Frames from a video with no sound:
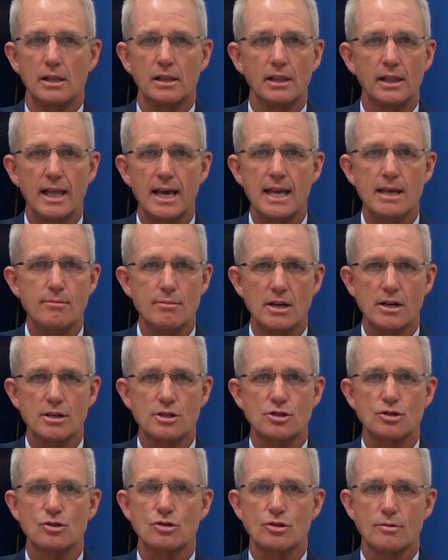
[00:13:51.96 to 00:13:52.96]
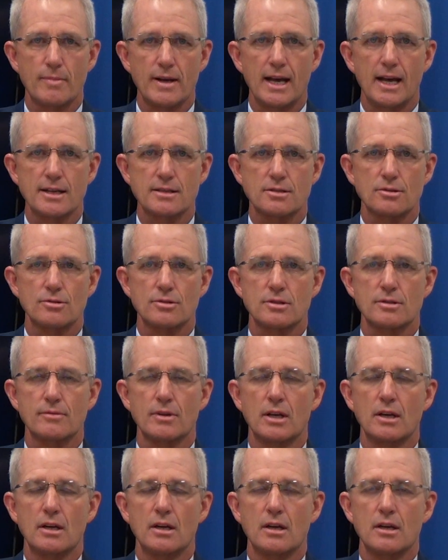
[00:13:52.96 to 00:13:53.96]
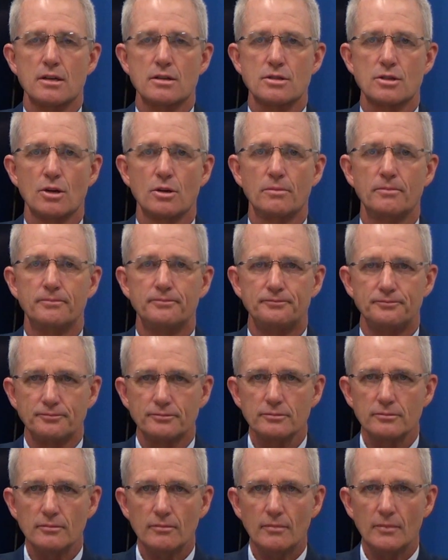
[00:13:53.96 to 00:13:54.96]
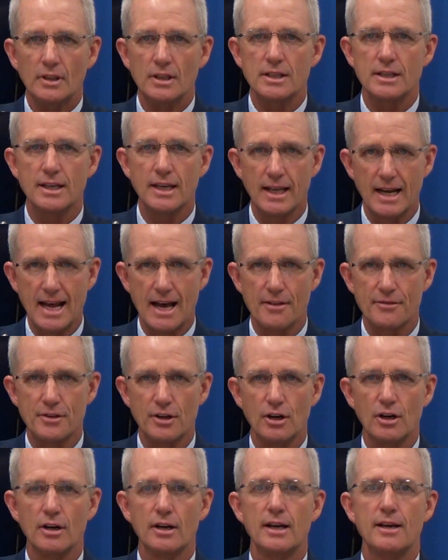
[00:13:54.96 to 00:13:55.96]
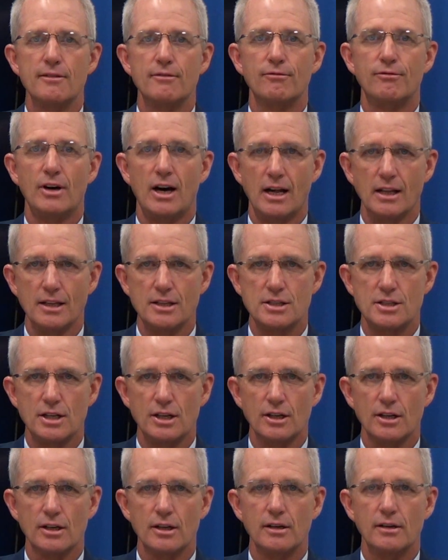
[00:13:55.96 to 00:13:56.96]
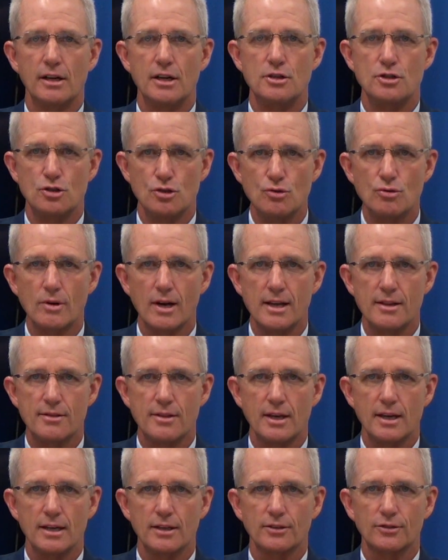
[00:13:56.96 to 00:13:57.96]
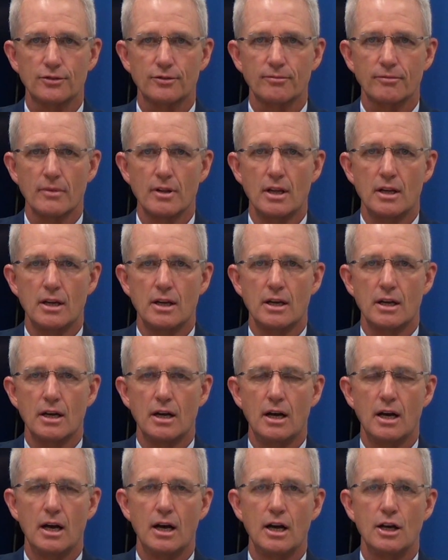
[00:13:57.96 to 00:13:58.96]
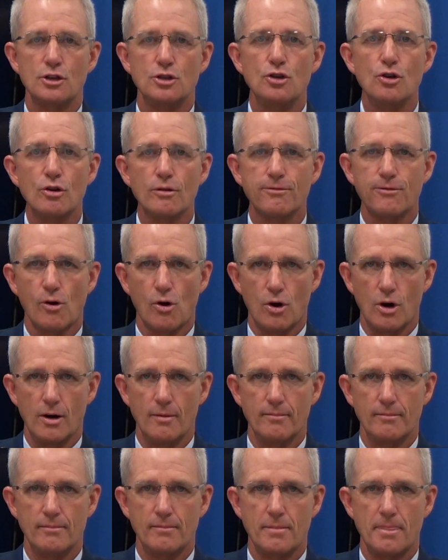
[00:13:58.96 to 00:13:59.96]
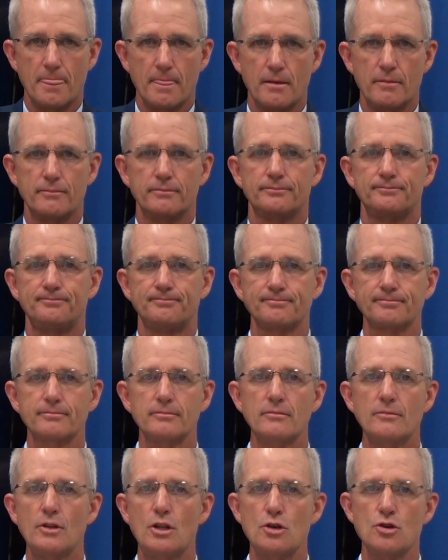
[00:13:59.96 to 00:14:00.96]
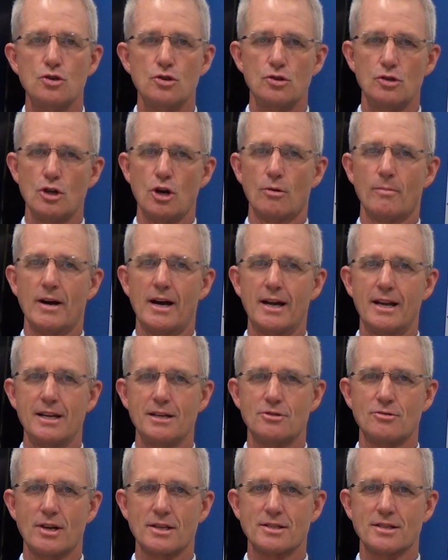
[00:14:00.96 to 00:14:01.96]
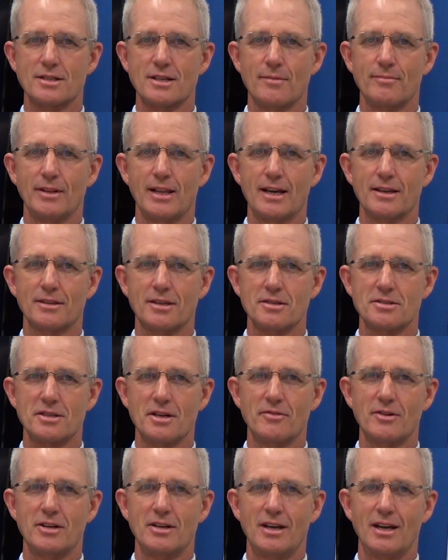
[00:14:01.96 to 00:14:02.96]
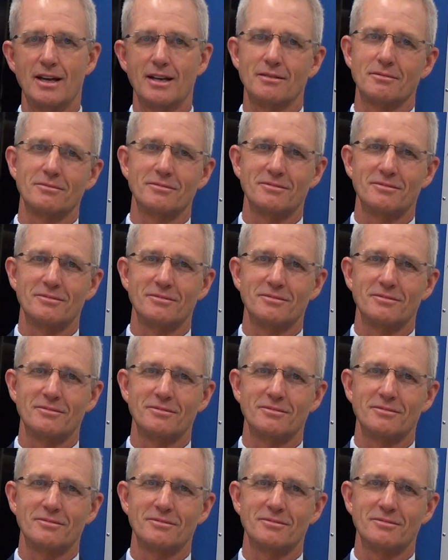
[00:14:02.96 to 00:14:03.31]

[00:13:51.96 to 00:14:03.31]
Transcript: lay ministers or pastors. So get out there and volunteer and do great things. Uniform. Nobody dresses up like this every day,